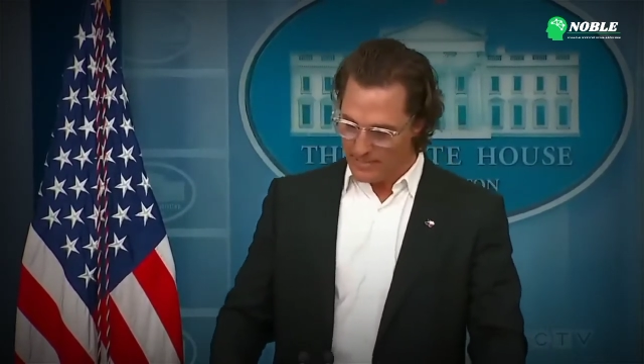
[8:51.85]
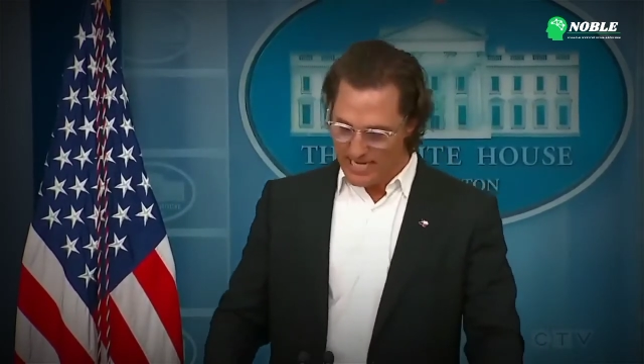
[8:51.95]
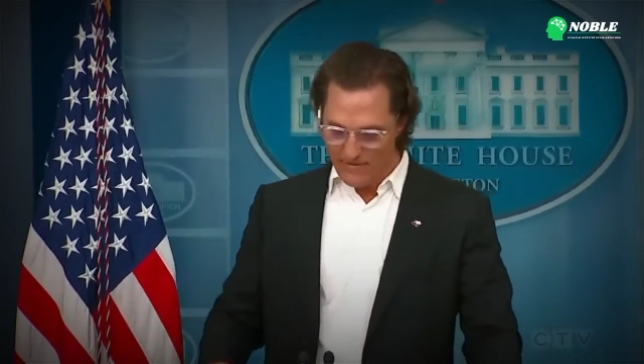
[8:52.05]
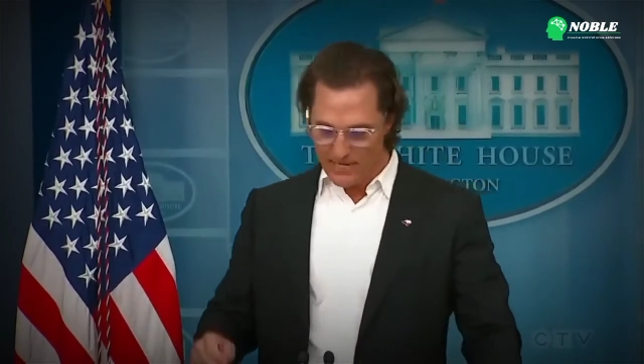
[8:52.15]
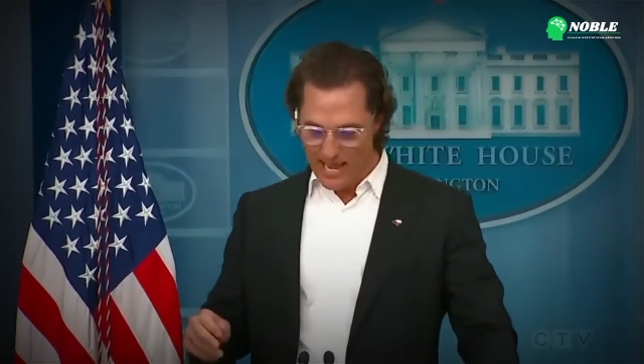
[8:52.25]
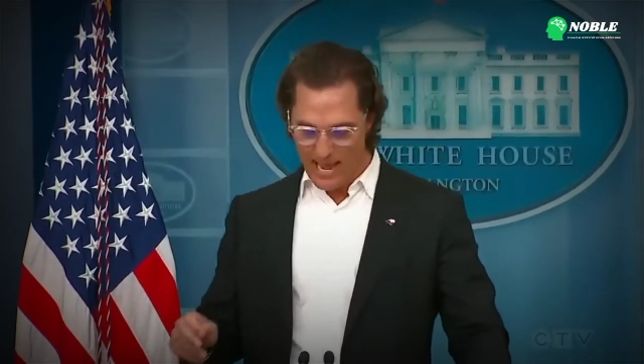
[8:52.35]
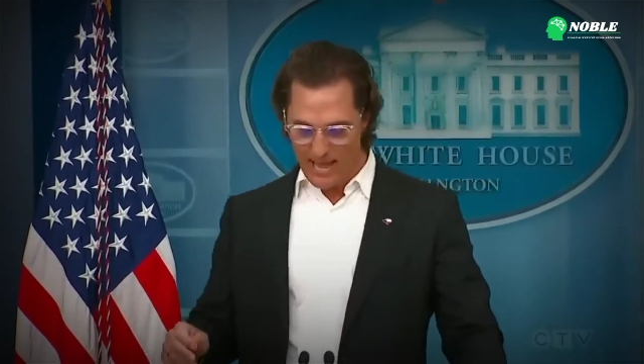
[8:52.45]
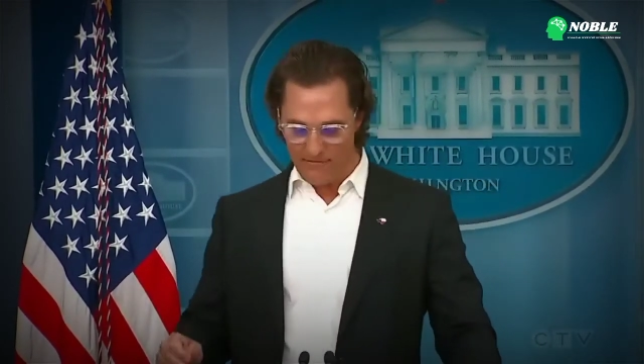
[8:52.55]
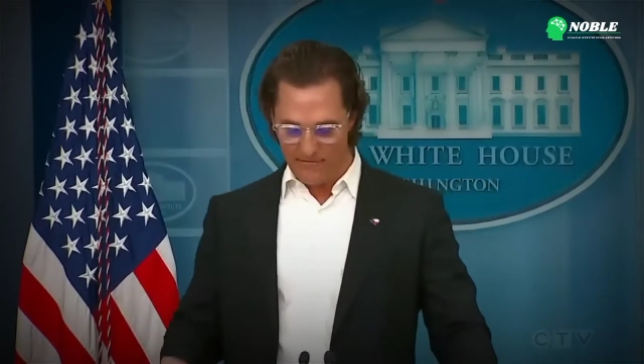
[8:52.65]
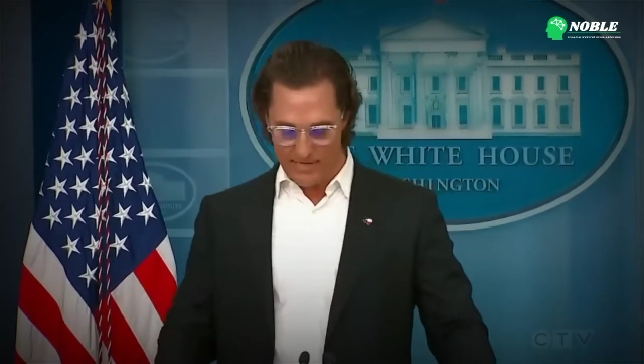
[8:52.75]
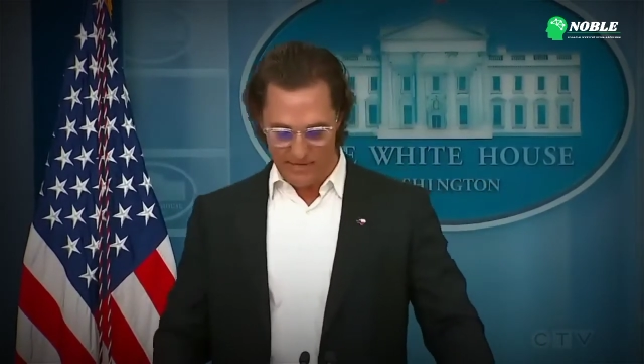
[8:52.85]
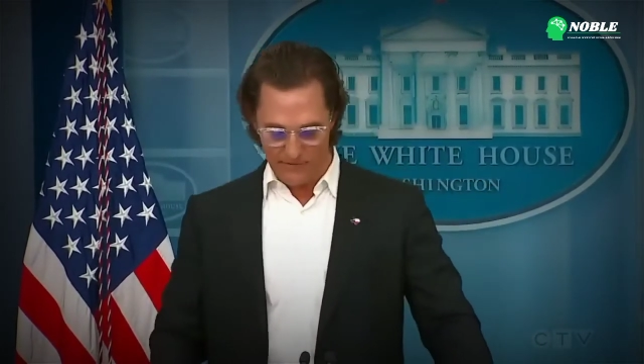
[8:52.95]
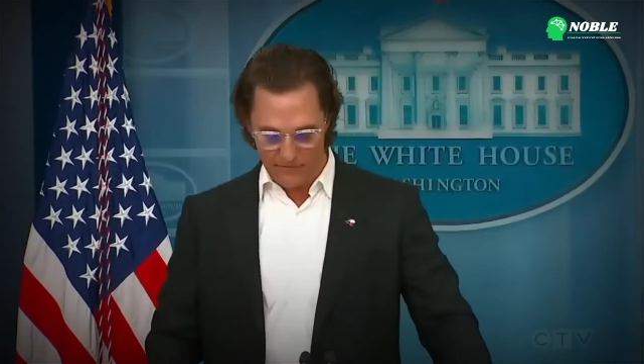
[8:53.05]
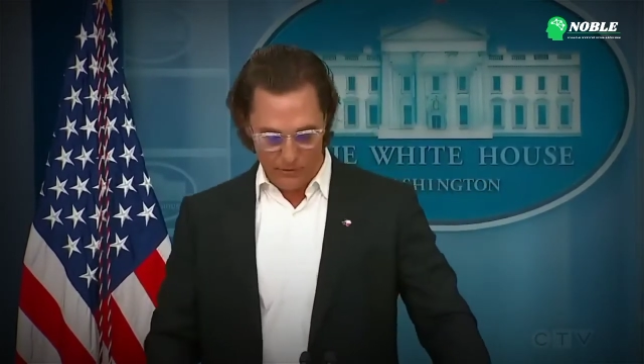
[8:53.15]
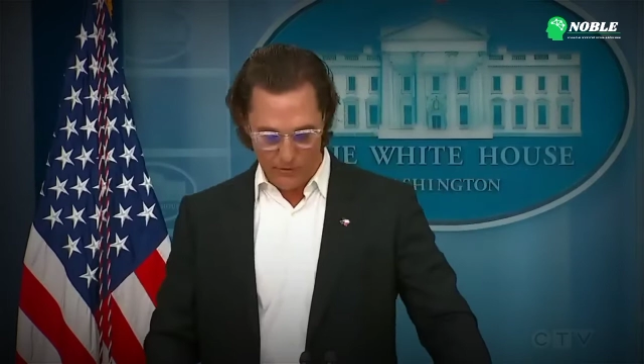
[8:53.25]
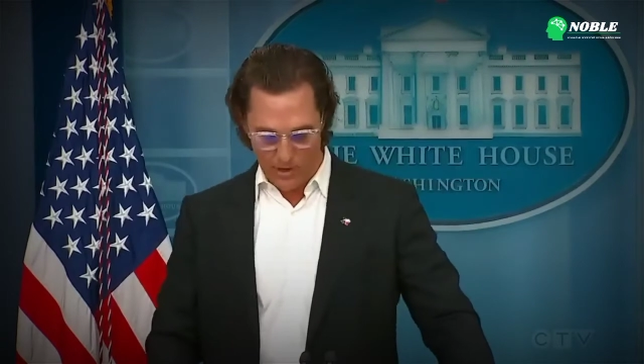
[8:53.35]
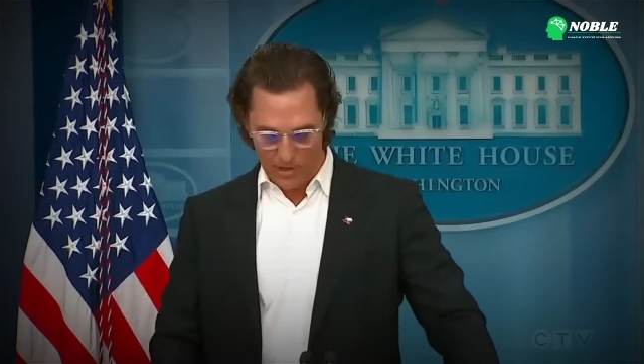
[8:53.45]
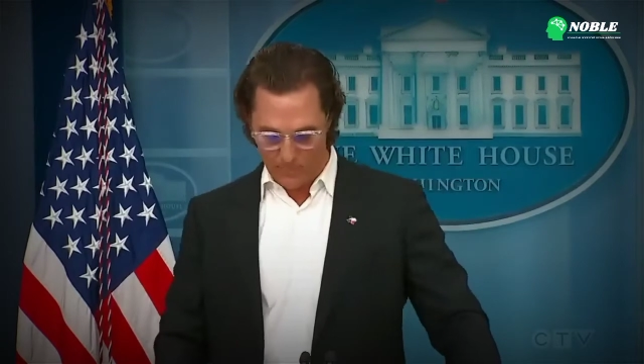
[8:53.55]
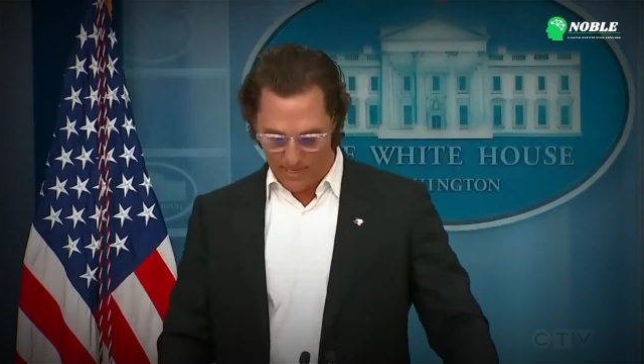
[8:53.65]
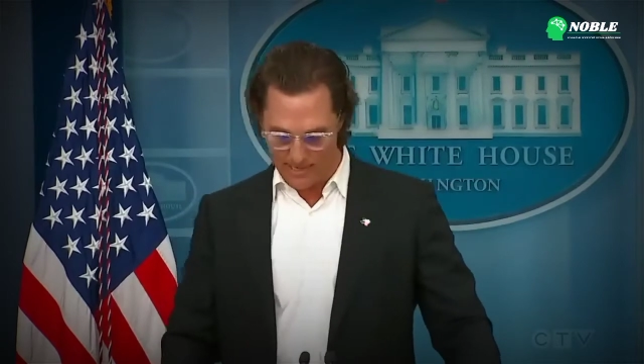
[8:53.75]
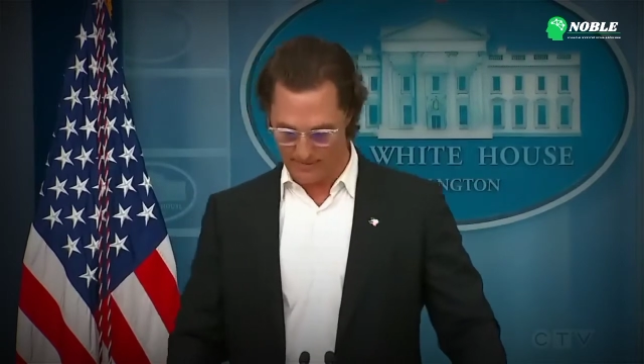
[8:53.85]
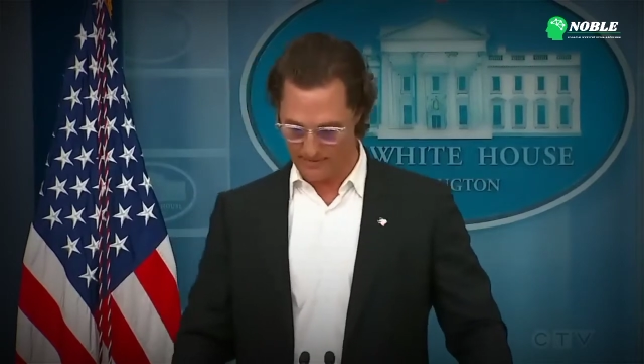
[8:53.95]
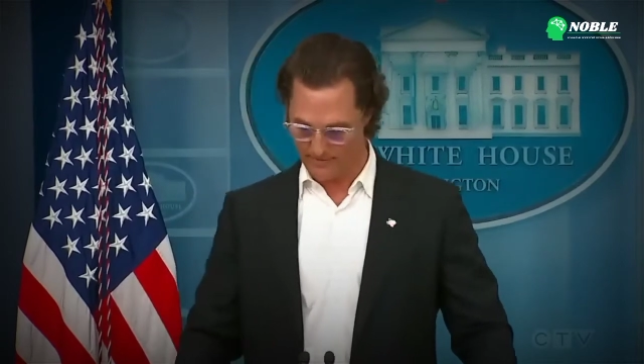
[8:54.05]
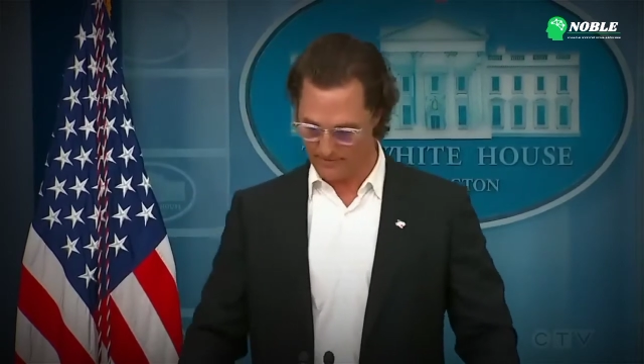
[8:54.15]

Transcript: even half-eaten food on her plate.